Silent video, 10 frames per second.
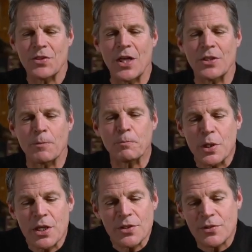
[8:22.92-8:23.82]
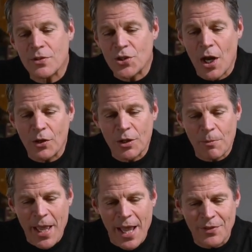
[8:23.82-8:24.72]
Then the priest shall
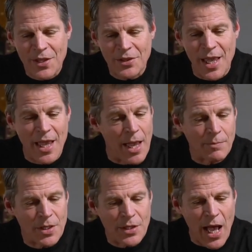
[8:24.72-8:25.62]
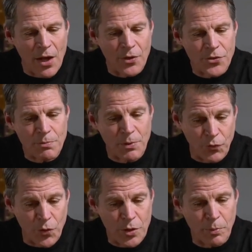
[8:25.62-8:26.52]
command that they empty the house
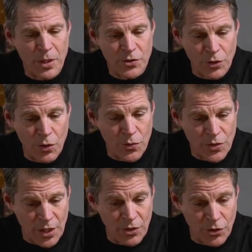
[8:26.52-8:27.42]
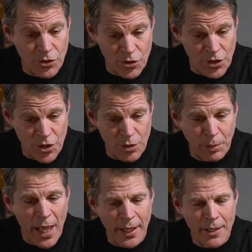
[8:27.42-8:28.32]
before the priest goes in to see the
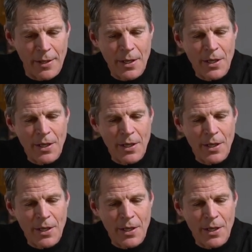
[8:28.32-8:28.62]
plague,